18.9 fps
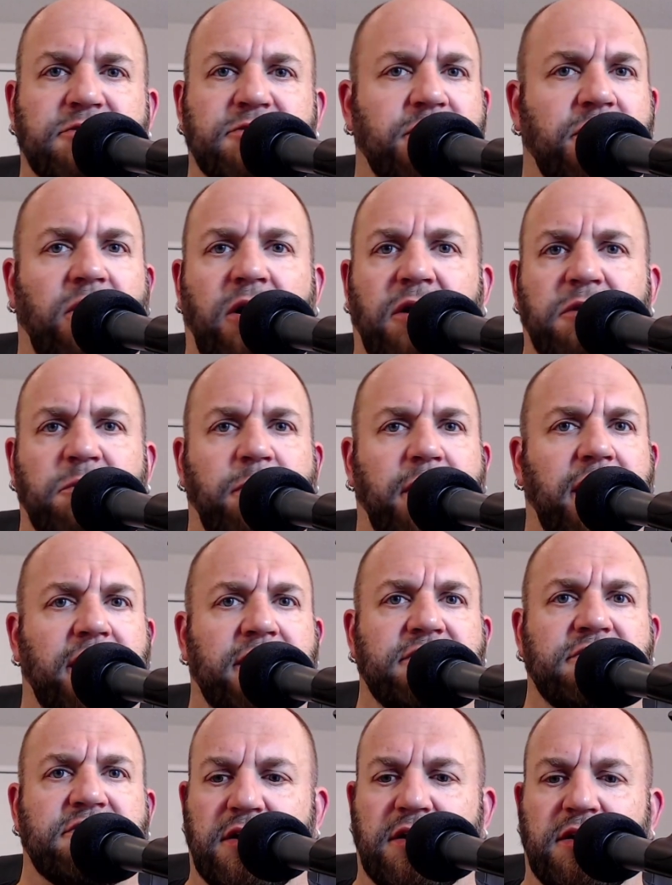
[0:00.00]
But all the
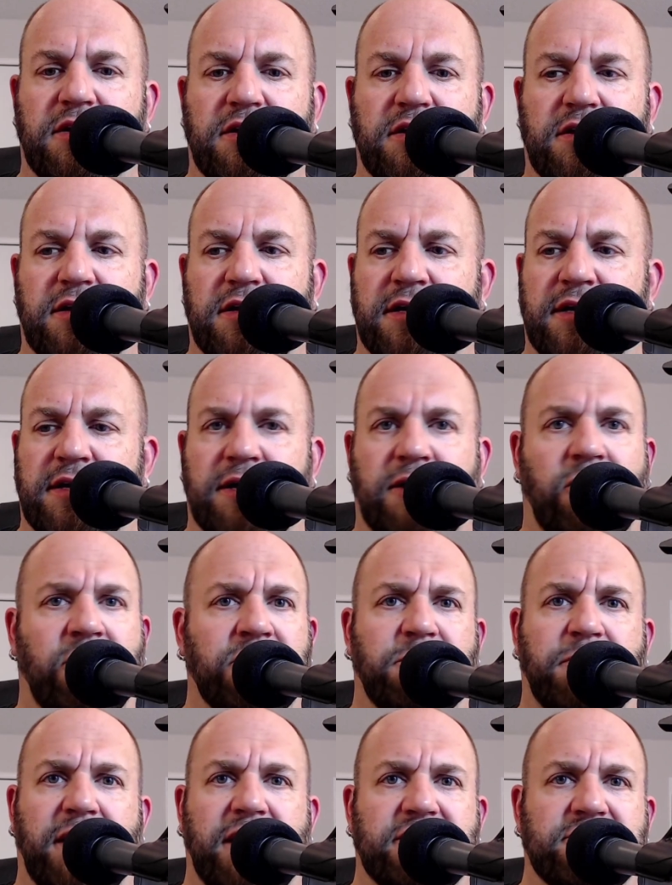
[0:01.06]
bands, uh, all the
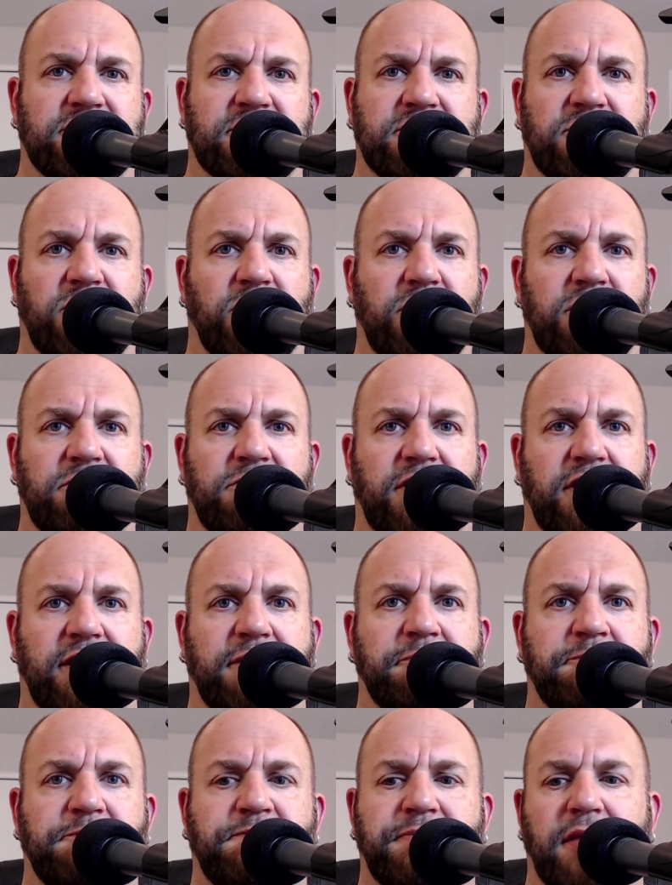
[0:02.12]
bands look totally fine.